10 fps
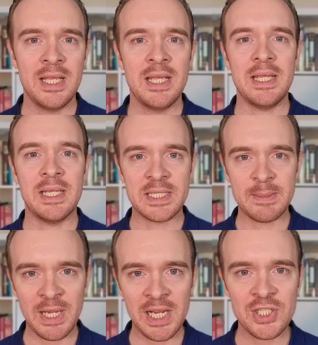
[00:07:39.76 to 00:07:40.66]

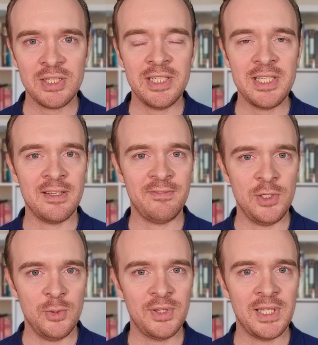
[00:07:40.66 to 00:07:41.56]
especially if
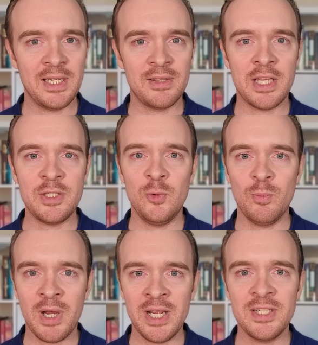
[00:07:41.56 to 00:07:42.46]
you think that you
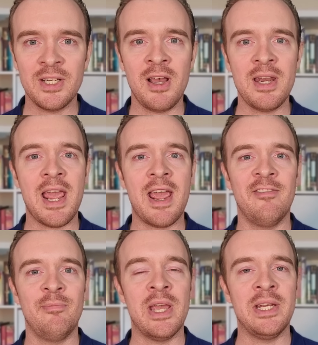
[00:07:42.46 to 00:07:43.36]
might not
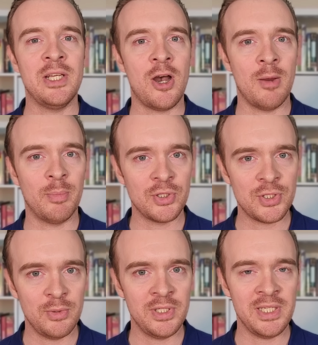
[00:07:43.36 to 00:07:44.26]
have many
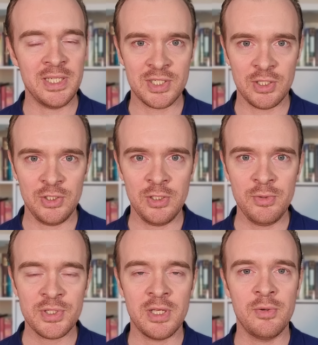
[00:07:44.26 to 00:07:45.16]
opportunities to
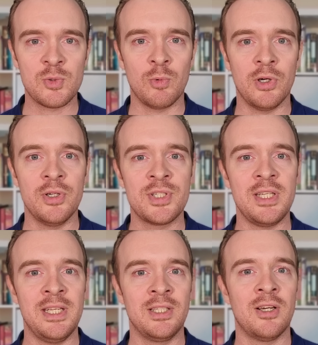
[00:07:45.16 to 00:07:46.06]
use those words
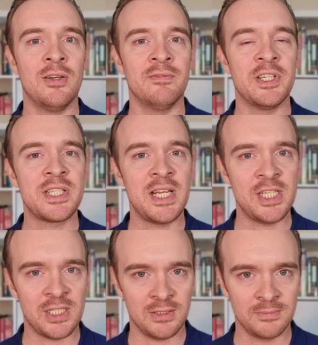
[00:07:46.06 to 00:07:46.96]
in
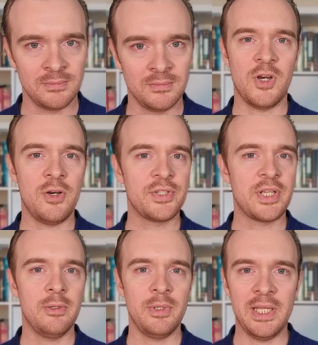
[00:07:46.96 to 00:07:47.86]
conversation.
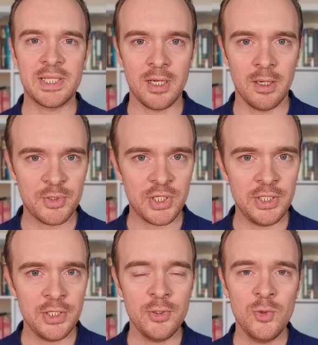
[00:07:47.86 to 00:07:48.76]
Also, it's up to
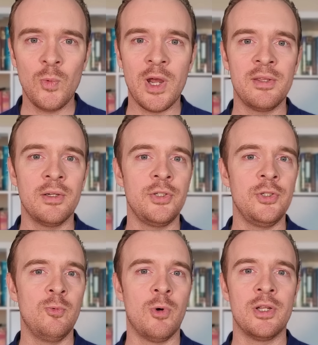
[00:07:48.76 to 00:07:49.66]
you whether
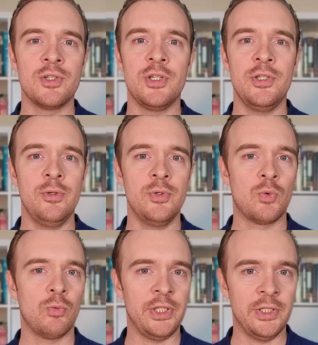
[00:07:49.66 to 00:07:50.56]
you want to use
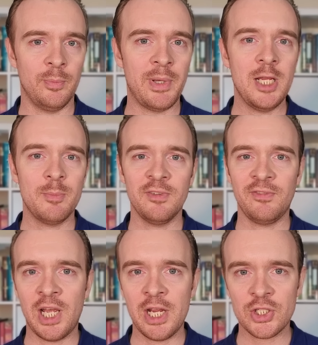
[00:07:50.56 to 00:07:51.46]
real paper
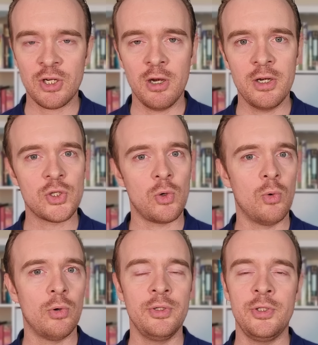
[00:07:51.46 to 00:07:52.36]
flashcards
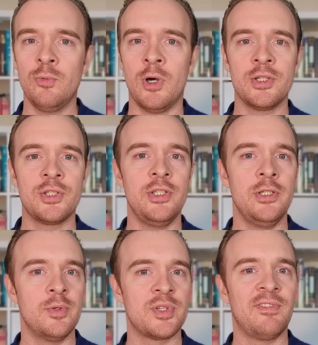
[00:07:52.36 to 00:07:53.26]
or you want to
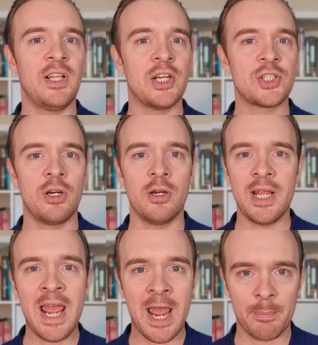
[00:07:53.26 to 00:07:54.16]
use a flashcard
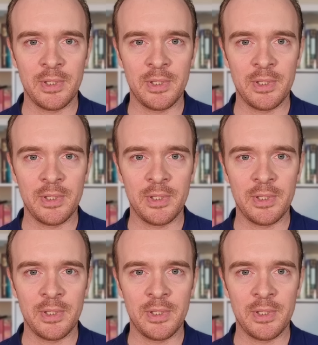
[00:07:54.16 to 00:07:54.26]
app.